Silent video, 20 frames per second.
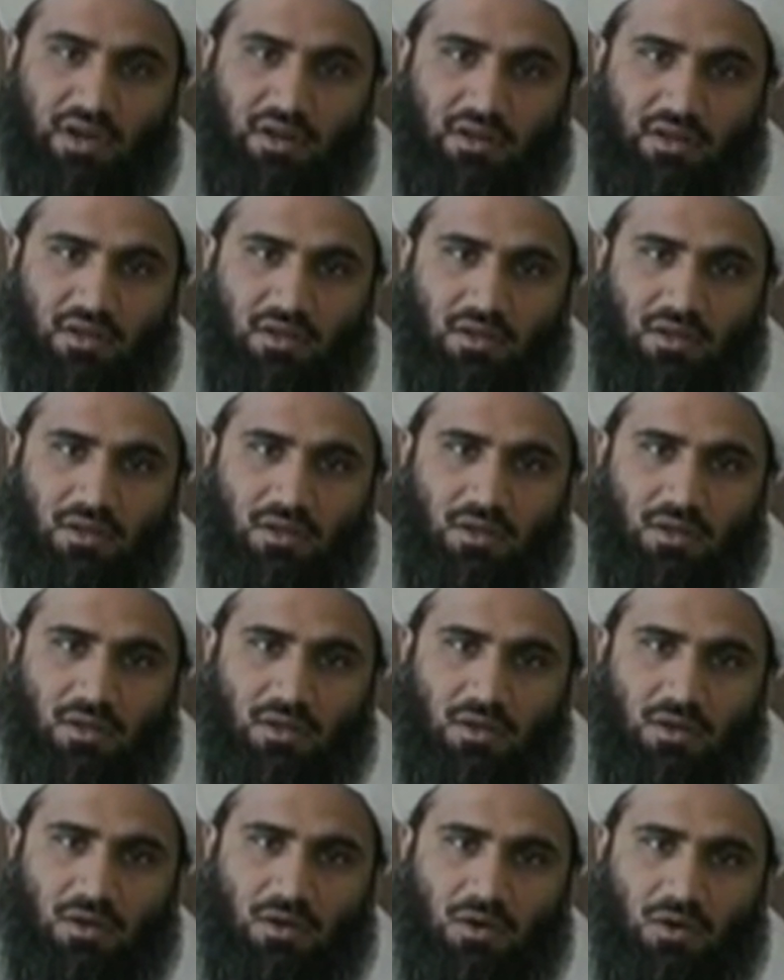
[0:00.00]

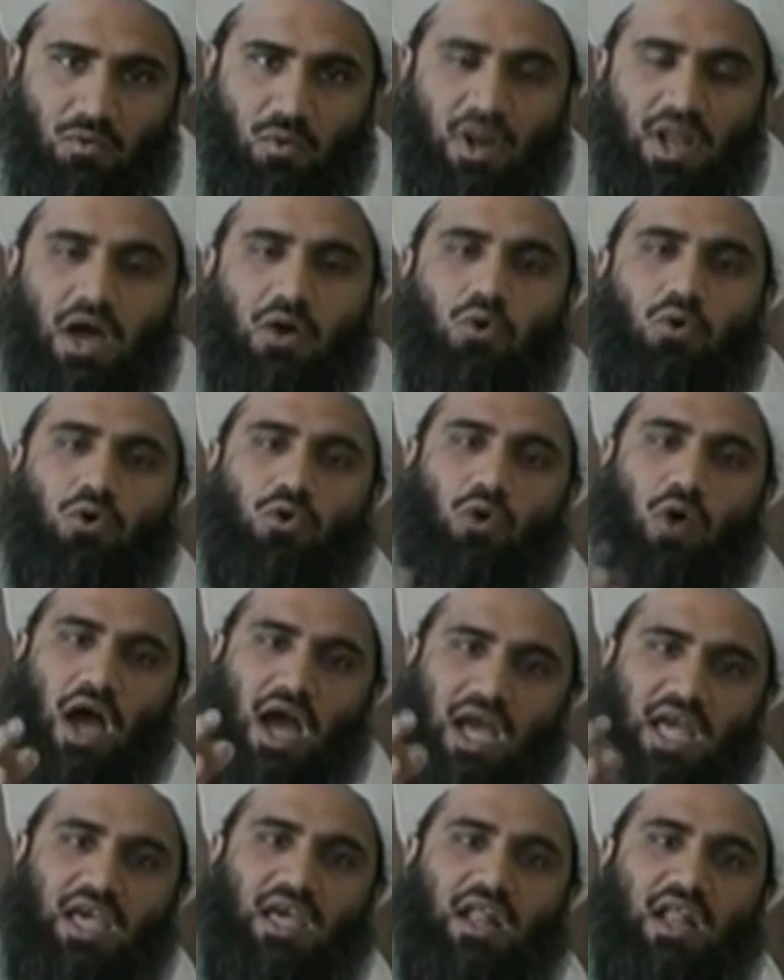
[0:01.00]
Congress has tried to tell
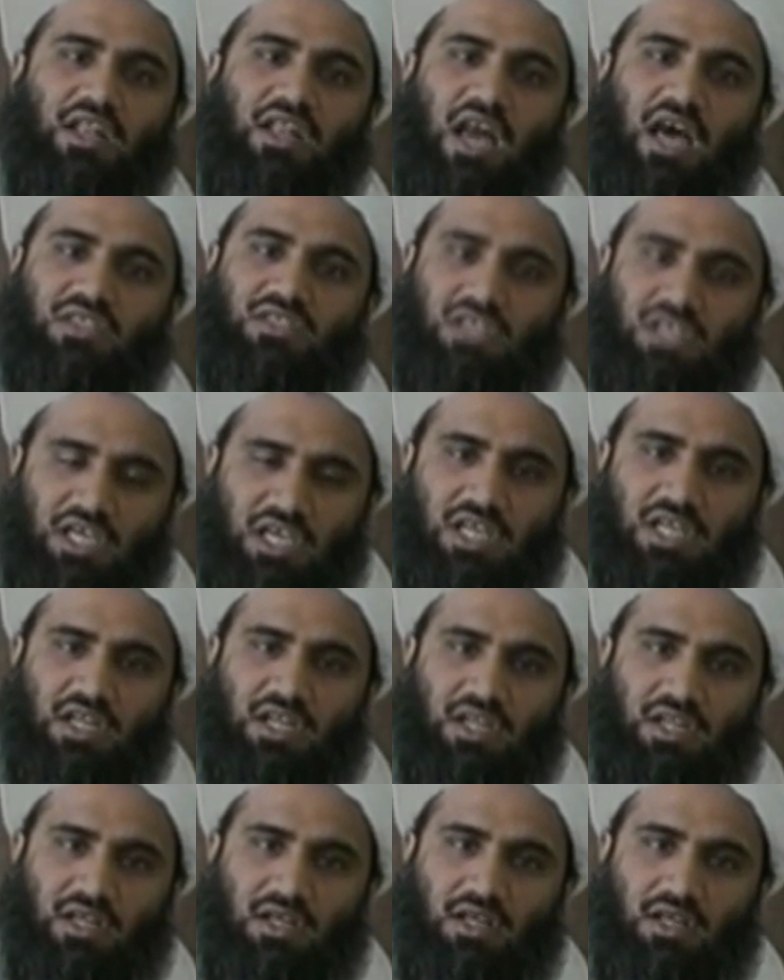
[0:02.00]
the administration,